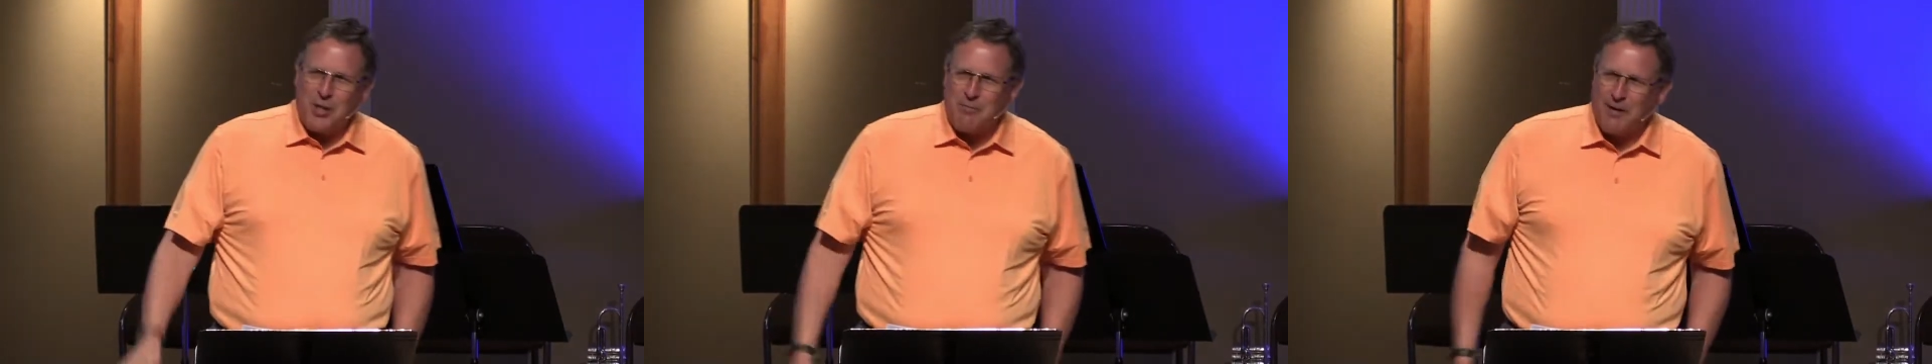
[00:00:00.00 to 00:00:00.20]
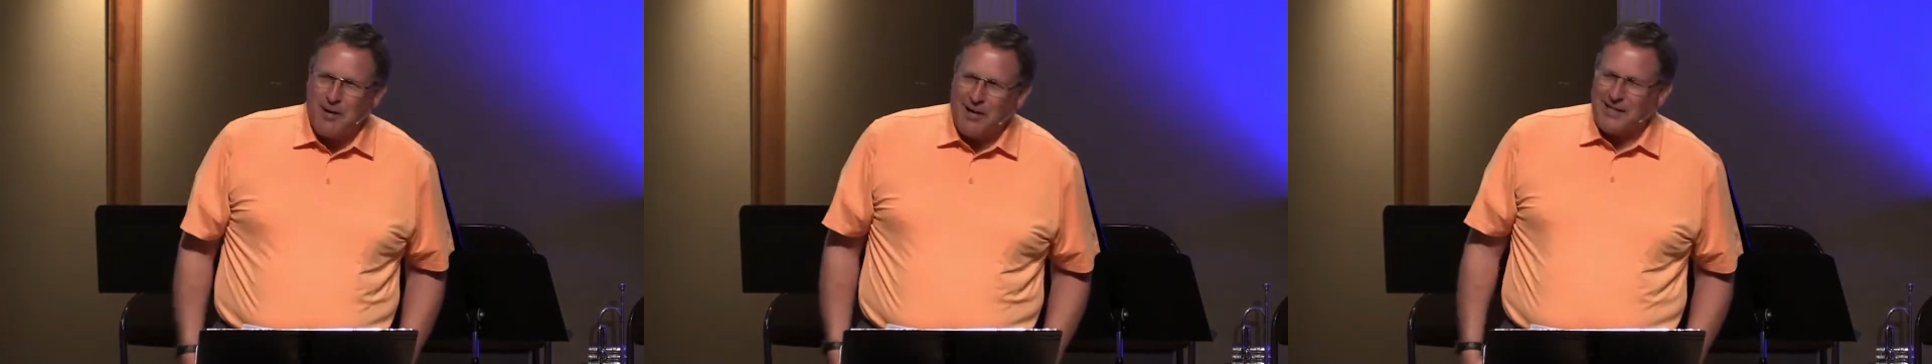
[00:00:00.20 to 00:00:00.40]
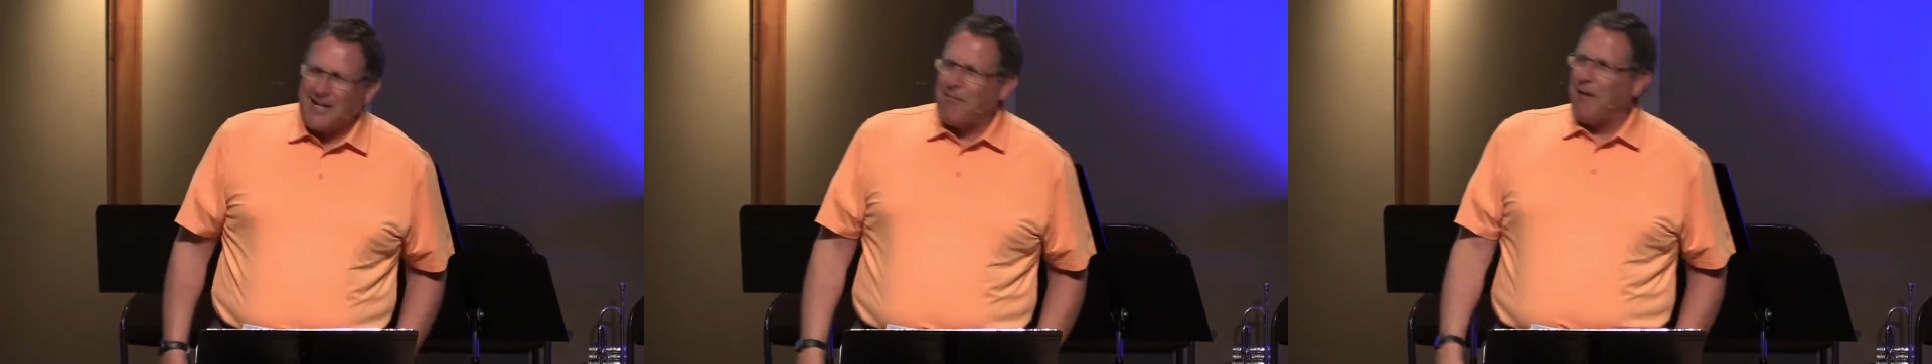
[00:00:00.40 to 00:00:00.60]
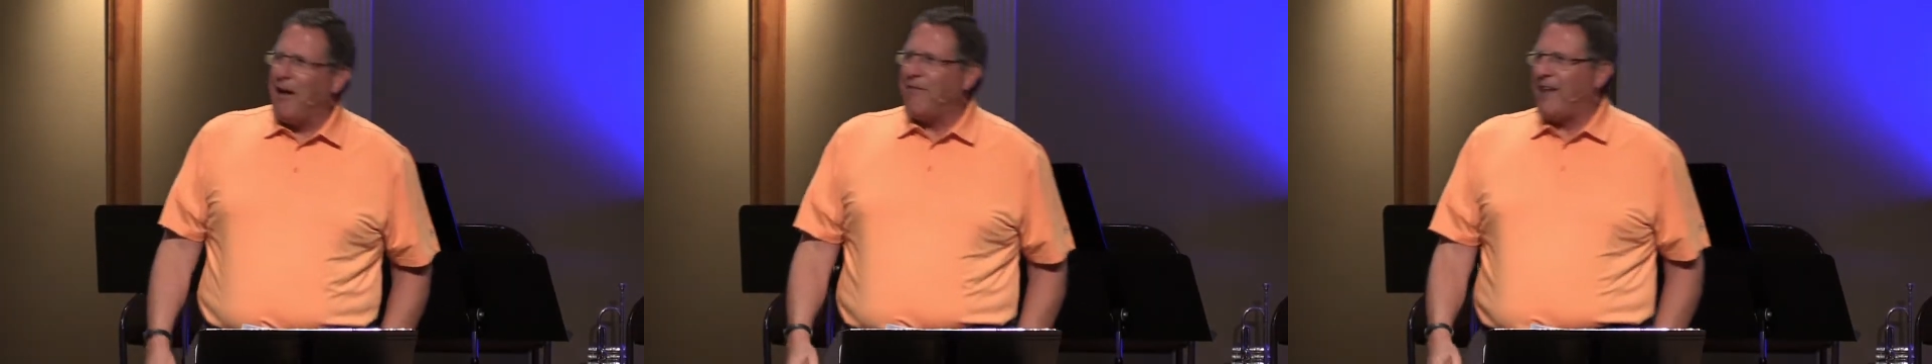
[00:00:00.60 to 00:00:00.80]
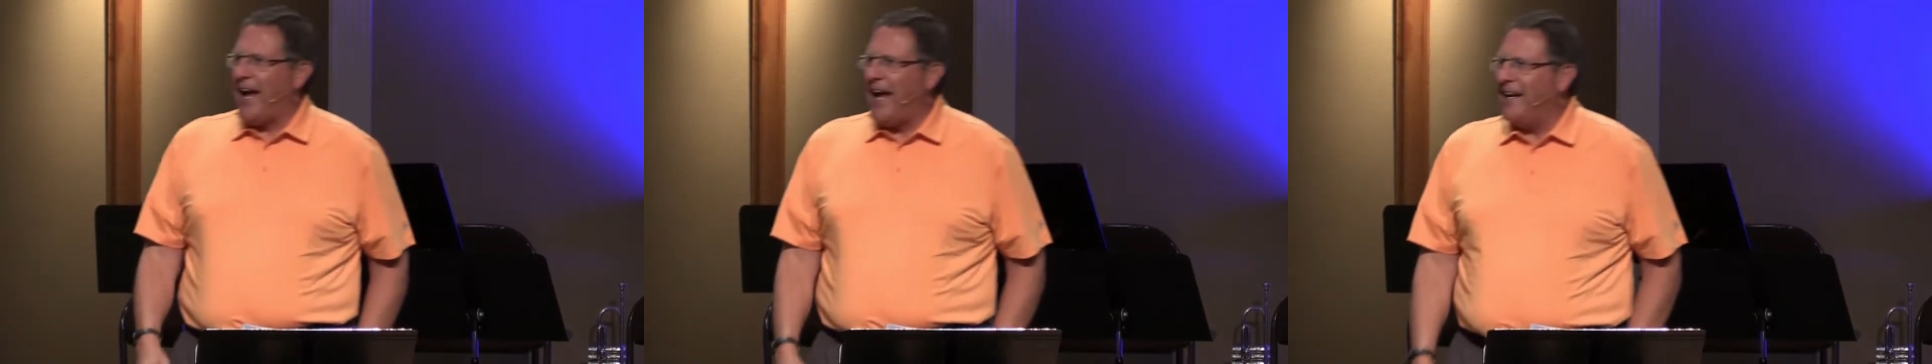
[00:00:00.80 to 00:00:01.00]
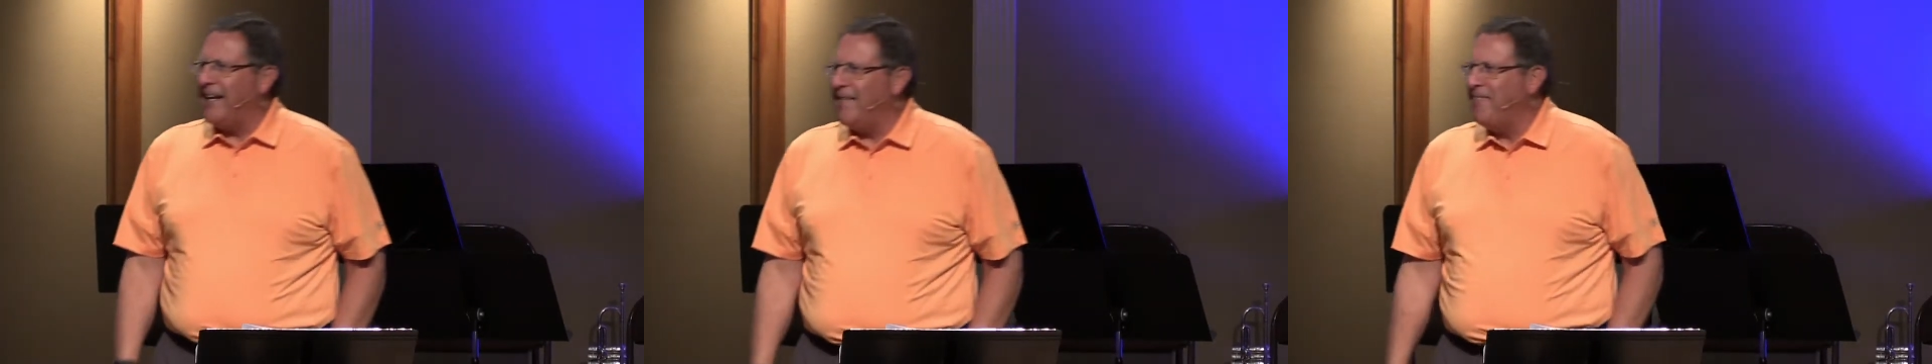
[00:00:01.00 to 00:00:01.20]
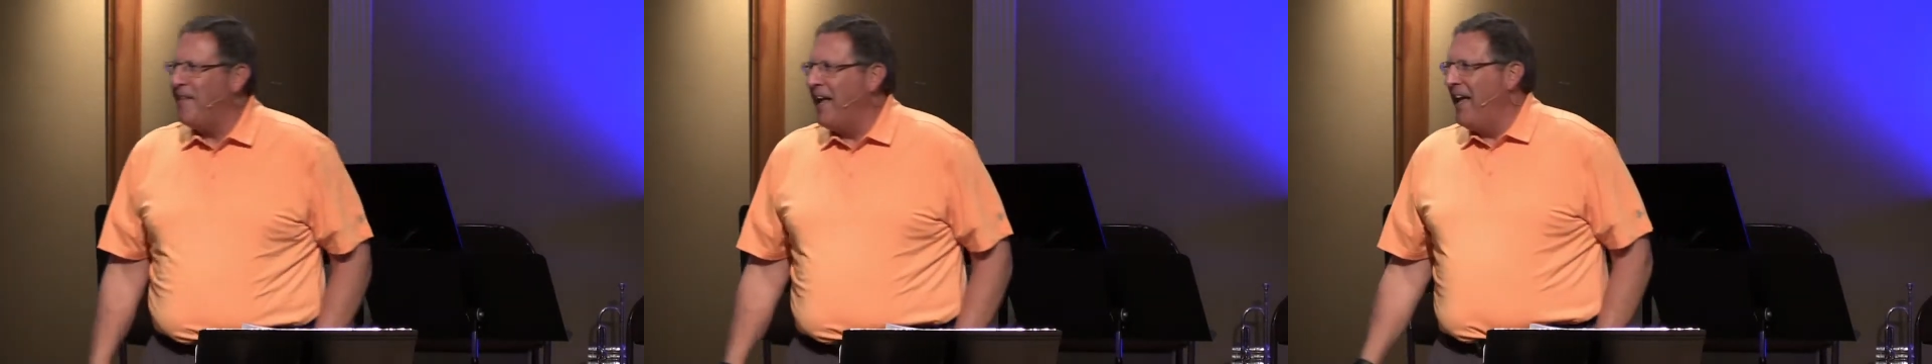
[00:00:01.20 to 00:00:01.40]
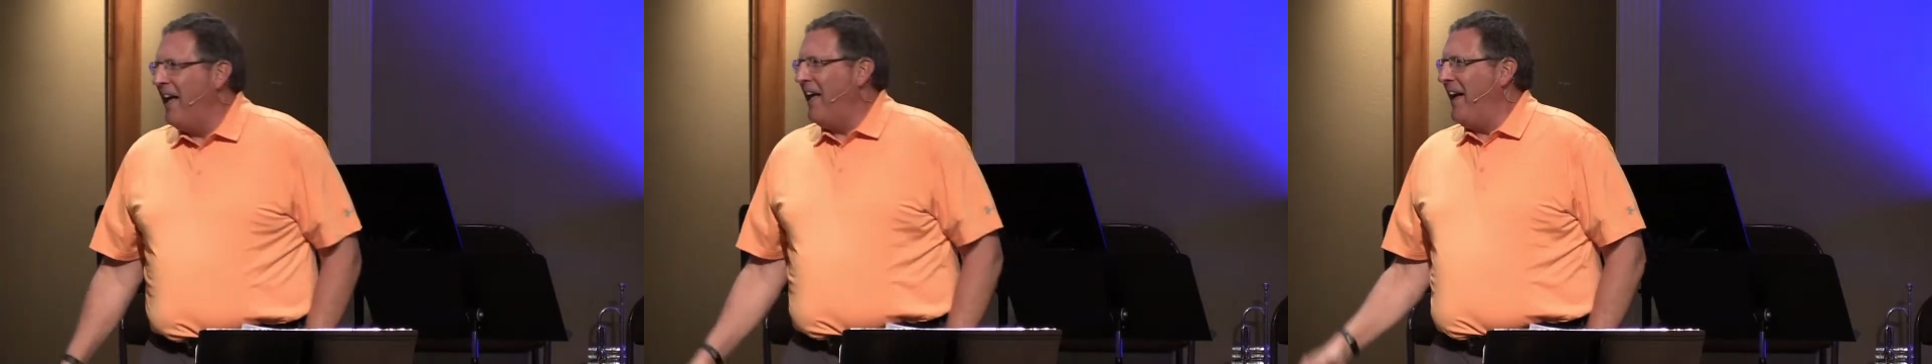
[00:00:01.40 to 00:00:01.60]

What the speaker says: just because I'm left-handed,